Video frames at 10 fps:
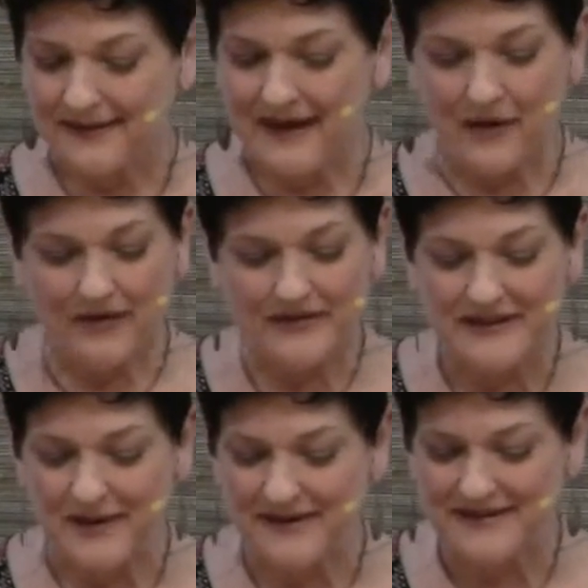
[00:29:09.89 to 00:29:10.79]
Now every
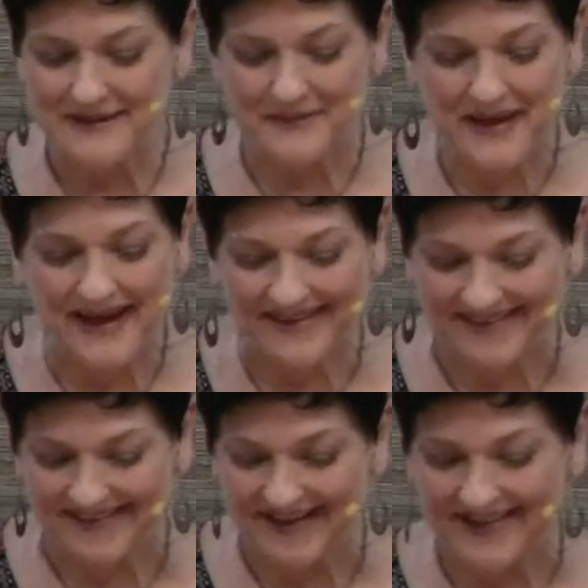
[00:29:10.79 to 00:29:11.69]
time I see a
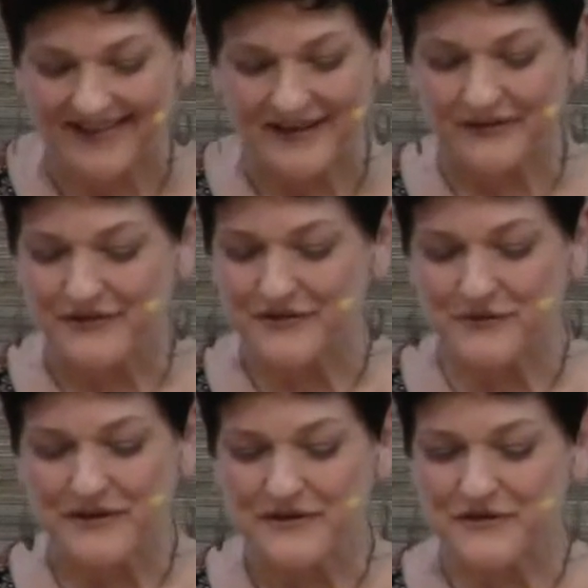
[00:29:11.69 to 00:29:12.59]
mannequin, I think of the
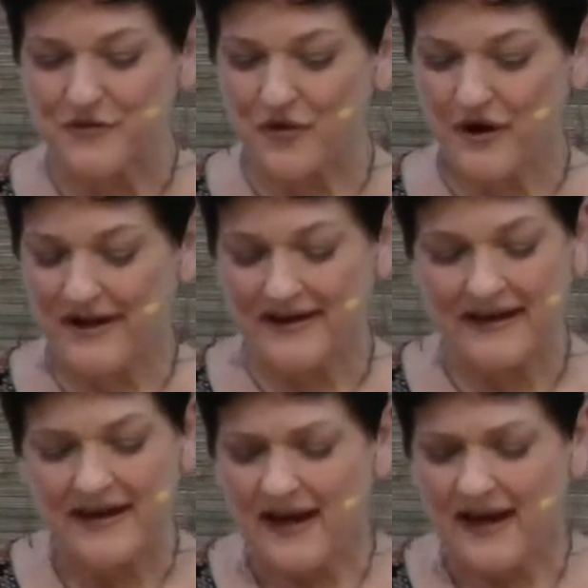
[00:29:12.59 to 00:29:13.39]
sweet story and